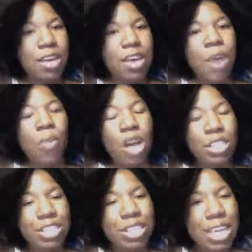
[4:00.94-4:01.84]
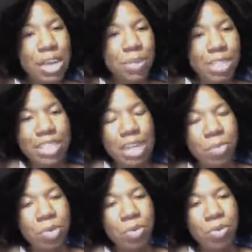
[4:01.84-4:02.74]
I washed it again with the
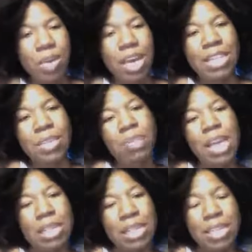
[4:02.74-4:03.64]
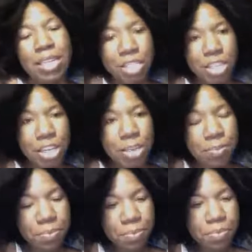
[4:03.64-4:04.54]
shampoo. I then applied the conditioner.
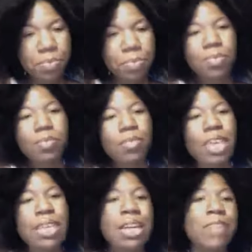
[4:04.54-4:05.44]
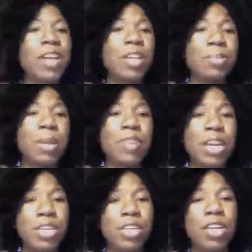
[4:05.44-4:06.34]
And then I followed my
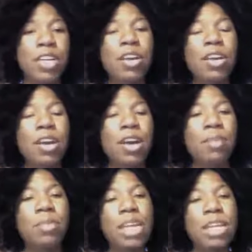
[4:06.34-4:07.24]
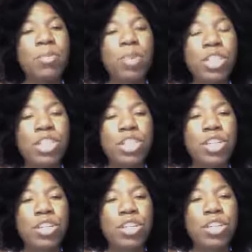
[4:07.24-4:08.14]
regular daily
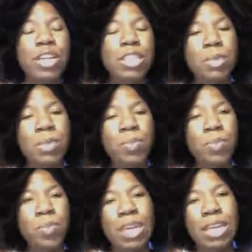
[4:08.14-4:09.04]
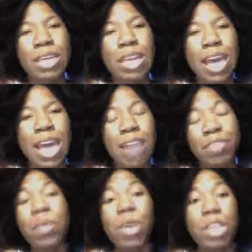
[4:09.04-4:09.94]
moisture regimen
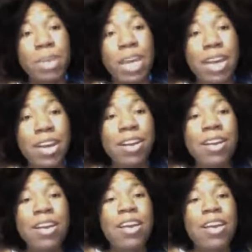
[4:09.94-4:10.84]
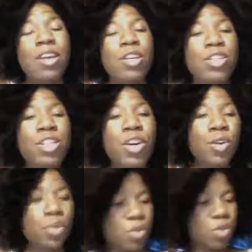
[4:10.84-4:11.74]
after I washed my hair. So